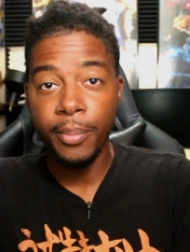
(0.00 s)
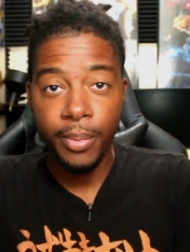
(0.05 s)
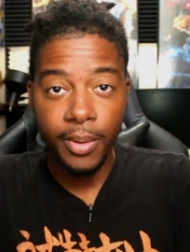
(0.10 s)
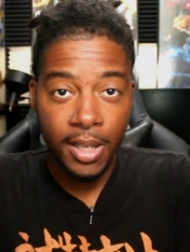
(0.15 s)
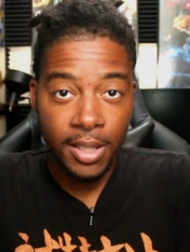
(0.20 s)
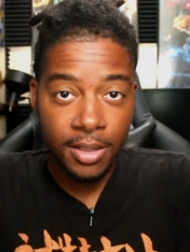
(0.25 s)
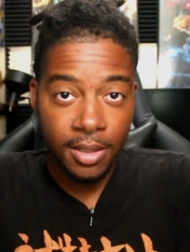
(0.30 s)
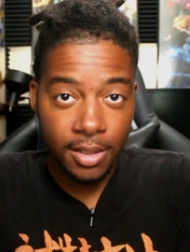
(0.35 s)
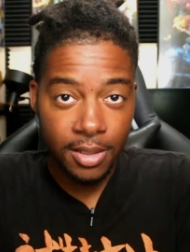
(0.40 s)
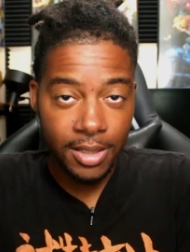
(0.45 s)

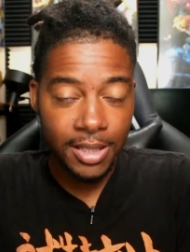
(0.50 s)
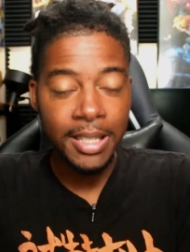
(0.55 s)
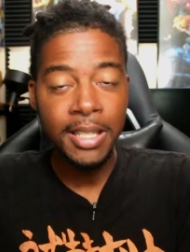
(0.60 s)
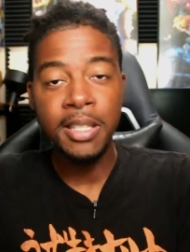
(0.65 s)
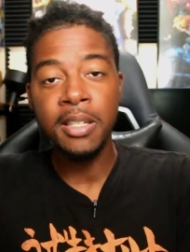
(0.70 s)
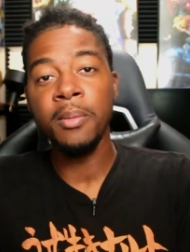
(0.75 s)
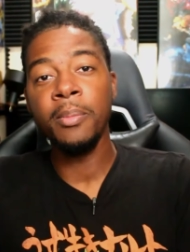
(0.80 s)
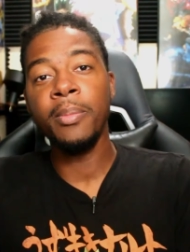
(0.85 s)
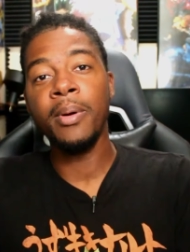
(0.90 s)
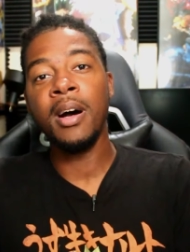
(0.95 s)
But the
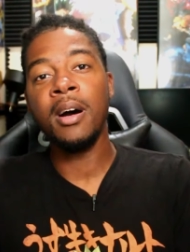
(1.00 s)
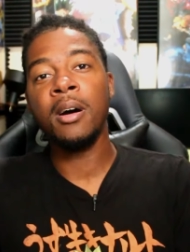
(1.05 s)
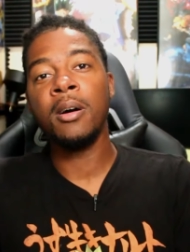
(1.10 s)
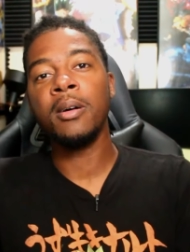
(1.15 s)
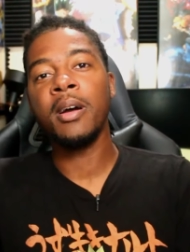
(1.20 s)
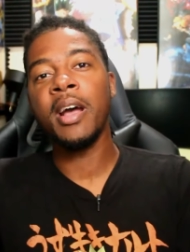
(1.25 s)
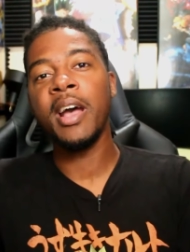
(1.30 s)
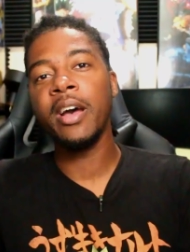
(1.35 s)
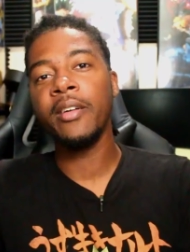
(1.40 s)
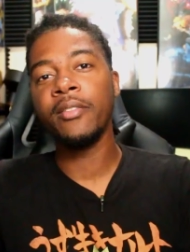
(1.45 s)
thing
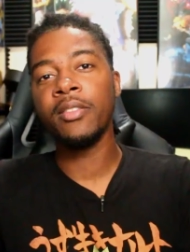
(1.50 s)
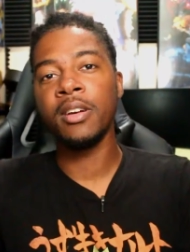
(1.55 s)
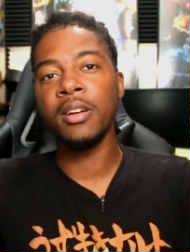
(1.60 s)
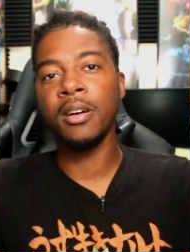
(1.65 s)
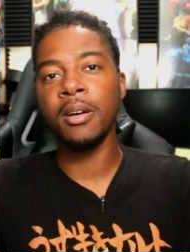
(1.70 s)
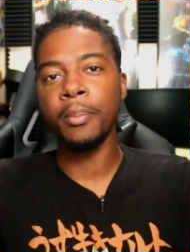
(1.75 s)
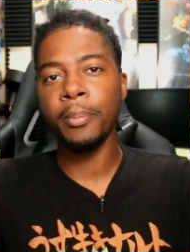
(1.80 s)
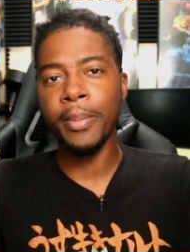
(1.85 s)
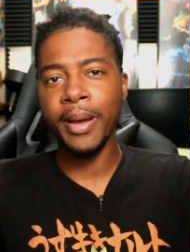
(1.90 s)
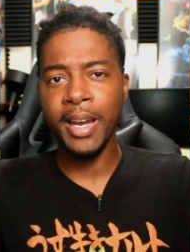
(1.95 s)
about having
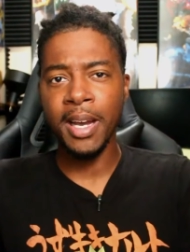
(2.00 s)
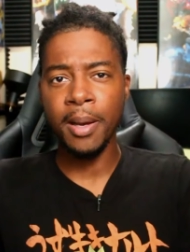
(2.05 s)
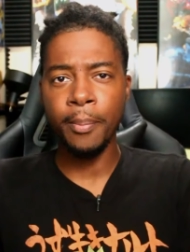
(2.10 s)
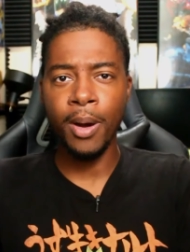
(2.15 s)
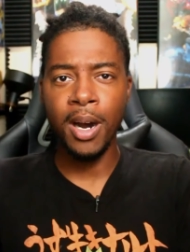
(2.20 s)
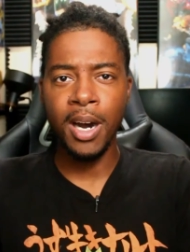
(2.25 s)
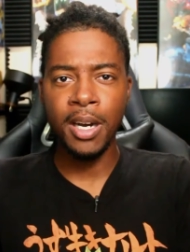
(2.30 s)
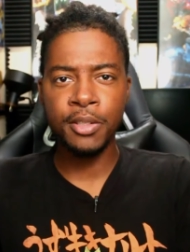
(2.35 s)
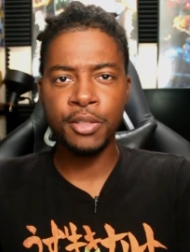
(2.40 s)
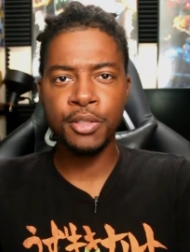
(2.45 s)
a bad
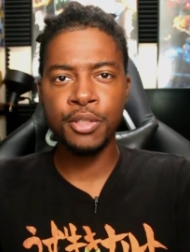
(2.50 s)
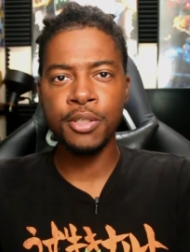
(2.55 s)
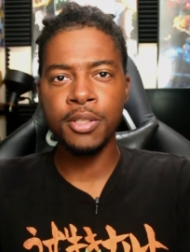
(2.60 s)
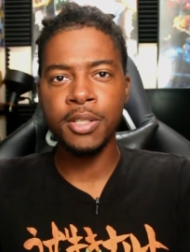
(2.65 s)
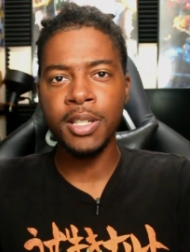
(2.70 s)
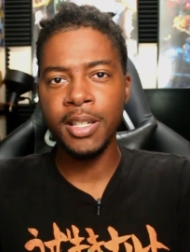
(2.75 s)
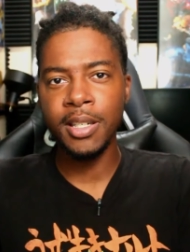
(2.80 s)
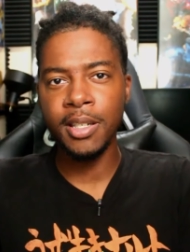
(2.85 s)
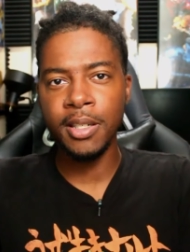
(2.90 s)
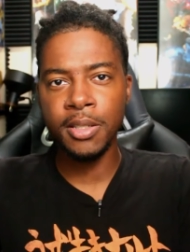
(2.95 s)
posture
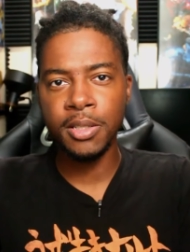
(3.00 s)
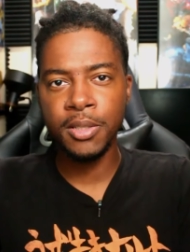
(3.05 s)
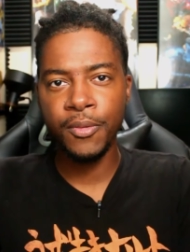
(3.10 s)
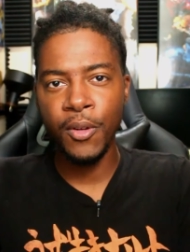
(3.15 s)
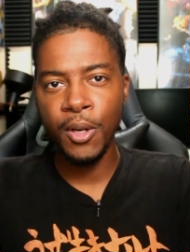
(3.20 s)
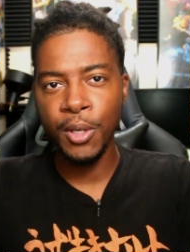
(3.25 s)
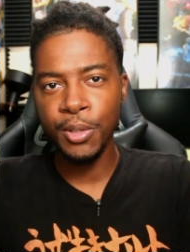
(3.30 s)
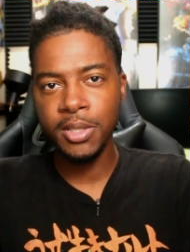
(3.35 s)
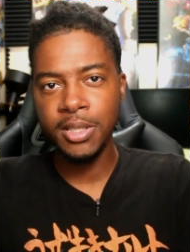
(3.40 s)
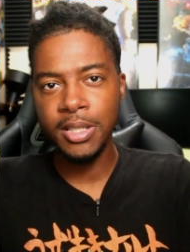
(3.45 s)
is, the
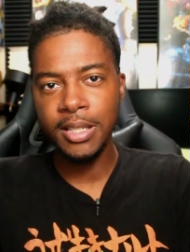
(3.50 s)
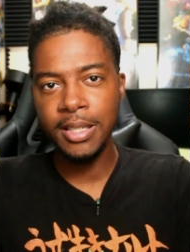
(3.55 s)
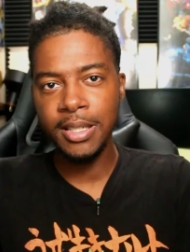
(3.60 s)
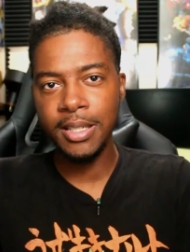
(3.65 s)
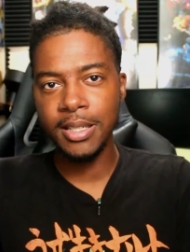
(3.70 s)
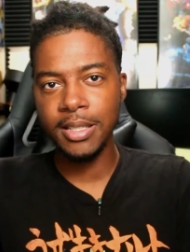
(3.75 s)
first thing